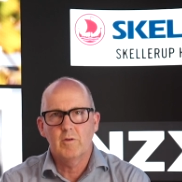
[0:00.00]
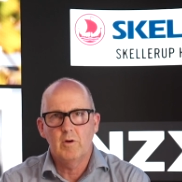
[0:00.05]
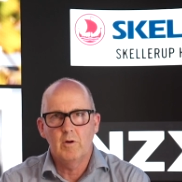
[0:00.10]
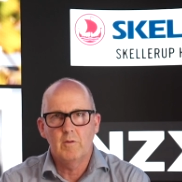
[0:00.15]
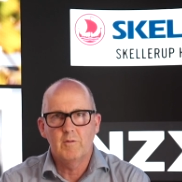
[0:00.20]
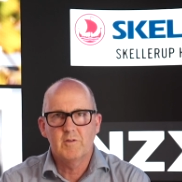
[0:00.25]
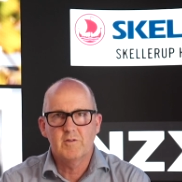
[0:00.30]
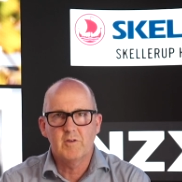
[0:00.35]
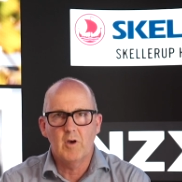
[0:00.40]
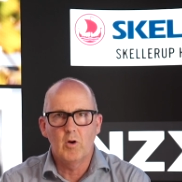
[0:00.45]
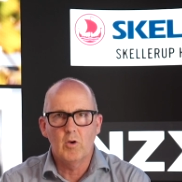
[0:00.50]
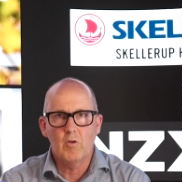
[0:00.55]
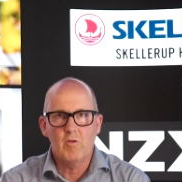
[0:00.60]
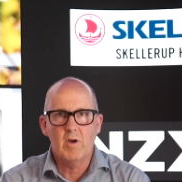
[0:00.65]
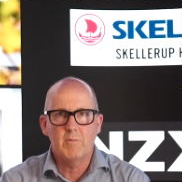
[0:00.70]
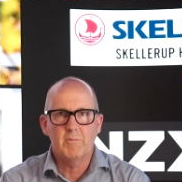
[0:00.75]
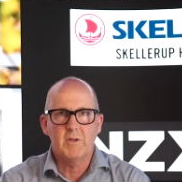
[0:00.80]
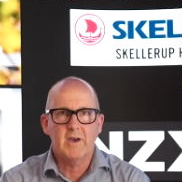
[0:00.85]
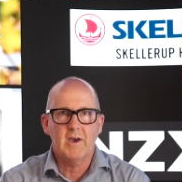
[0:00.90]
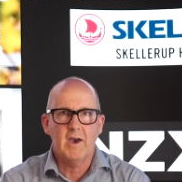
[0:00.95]
of solar
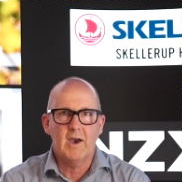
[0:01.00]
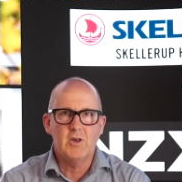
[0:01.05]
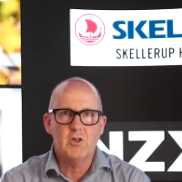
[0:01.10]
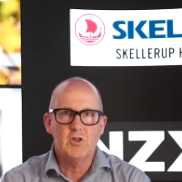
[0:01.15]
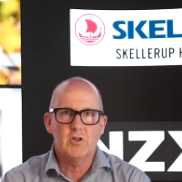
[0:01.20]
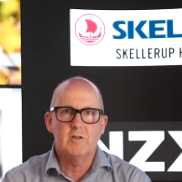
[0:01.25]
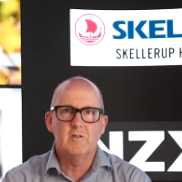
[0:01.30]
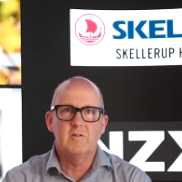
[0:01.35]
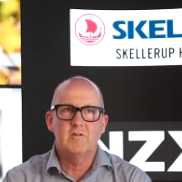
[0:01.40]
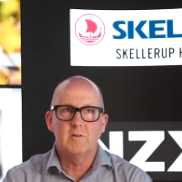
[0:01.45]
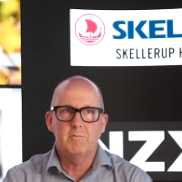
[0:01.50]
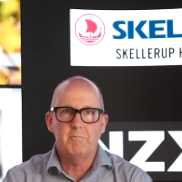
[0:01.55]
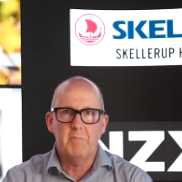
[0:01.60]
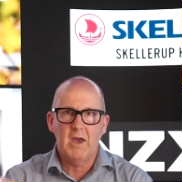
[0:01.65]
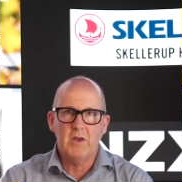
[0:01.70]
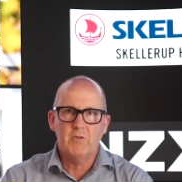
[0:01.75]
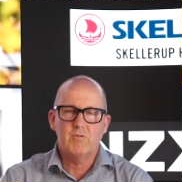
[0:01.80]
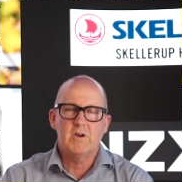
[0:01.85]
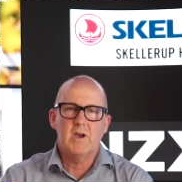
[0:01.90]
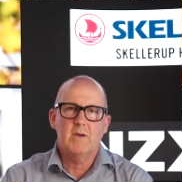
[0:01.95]
applications and
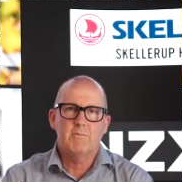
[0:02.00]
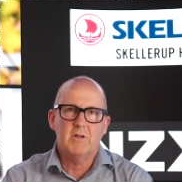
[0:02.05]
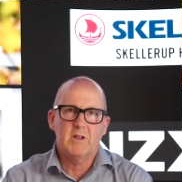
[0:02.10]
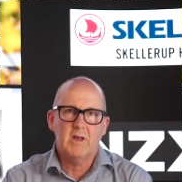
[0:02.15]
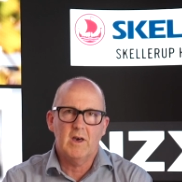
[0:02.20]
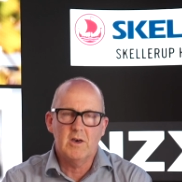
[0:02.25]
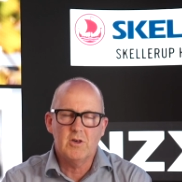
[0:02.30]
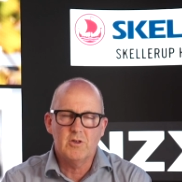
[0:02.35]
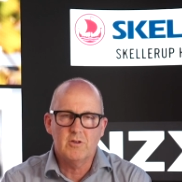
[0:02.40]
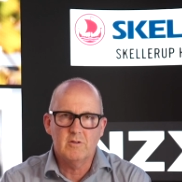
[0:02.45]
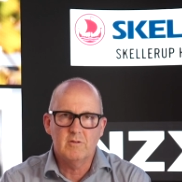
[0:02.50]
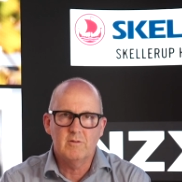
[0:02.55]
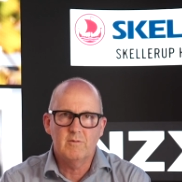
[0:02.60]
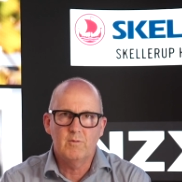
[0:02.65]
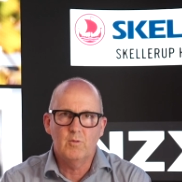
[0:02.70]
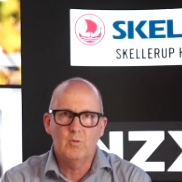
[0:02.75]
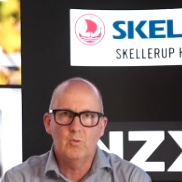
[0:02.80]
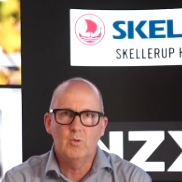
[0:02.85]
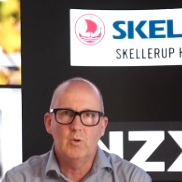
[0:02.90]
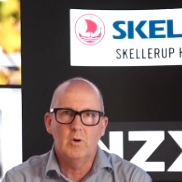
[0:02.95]
battery applications
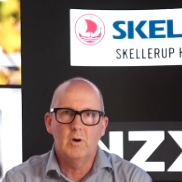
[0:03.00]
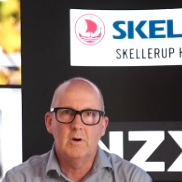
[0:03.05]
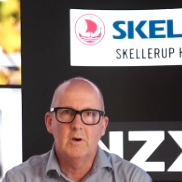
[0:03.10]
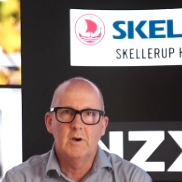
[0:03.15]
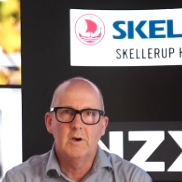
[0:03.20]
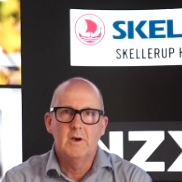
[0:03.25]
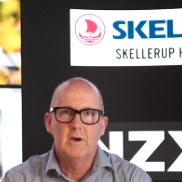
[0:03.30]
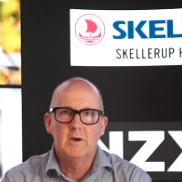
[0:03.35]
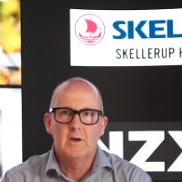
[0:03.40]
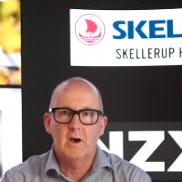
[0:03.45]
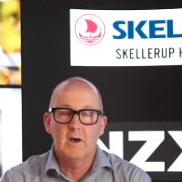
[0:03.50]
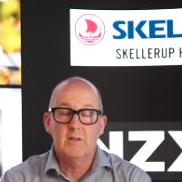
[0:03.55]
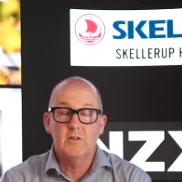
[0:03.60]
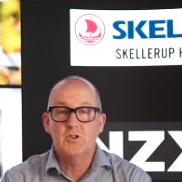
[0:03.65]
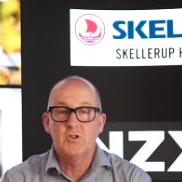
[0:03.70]
for the